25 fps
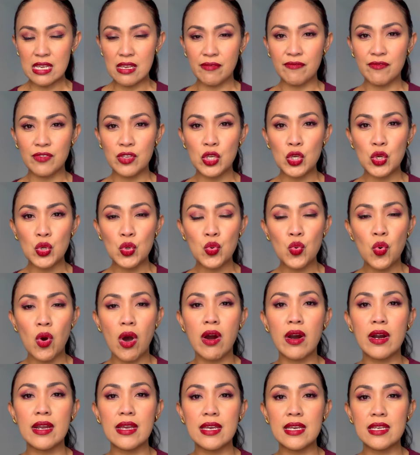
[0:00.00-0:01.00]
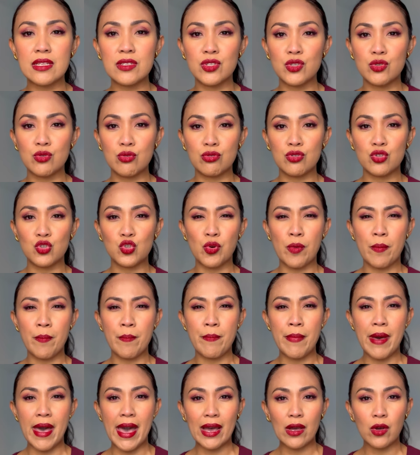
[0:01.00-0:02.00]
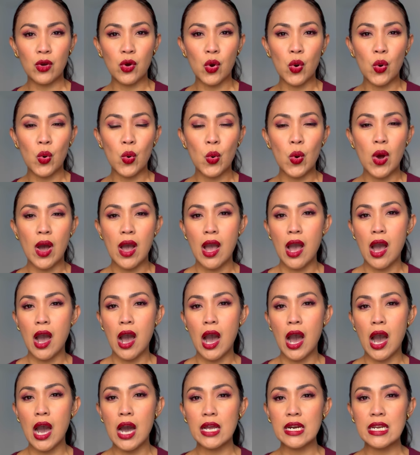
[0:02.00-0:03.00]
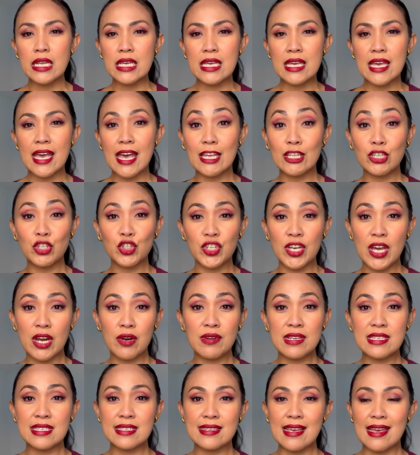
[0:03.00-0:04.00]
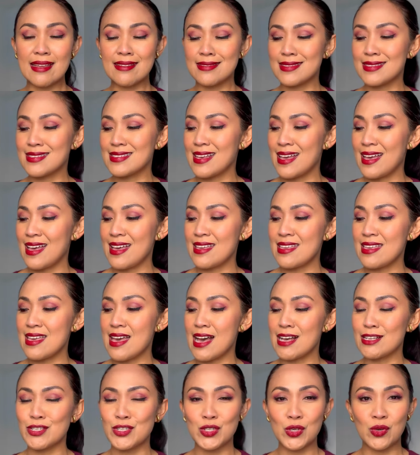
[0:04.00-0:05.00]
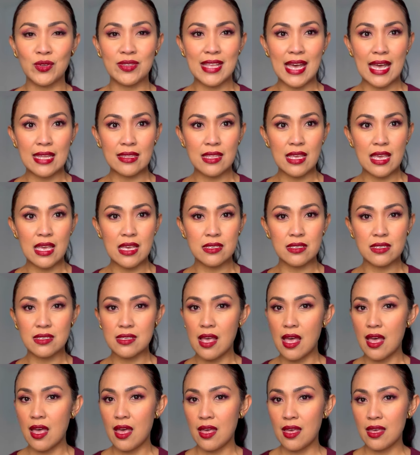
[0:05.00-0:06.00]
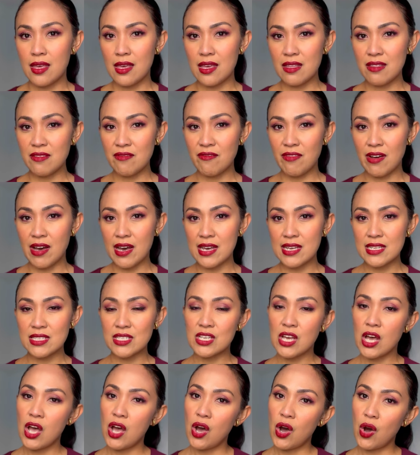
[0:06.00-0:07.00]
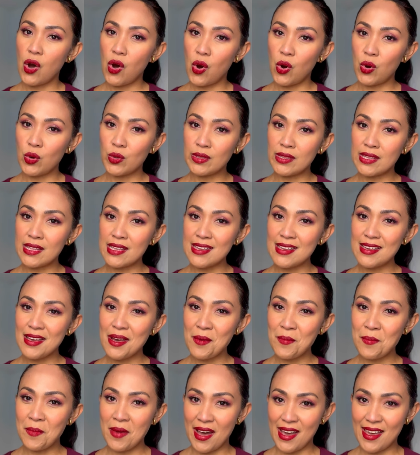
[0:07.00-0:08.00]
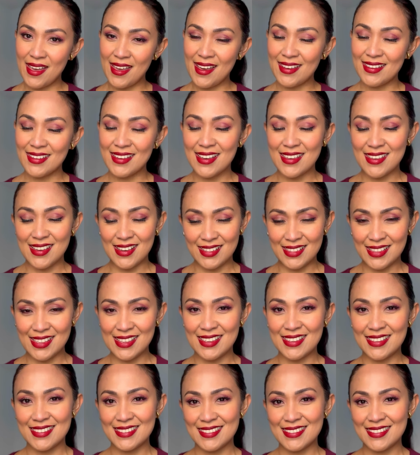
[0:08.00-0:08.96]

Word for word: if you are into tobacco, honey, and cherry scents. Yeah, so that is Invite Only by Kayali.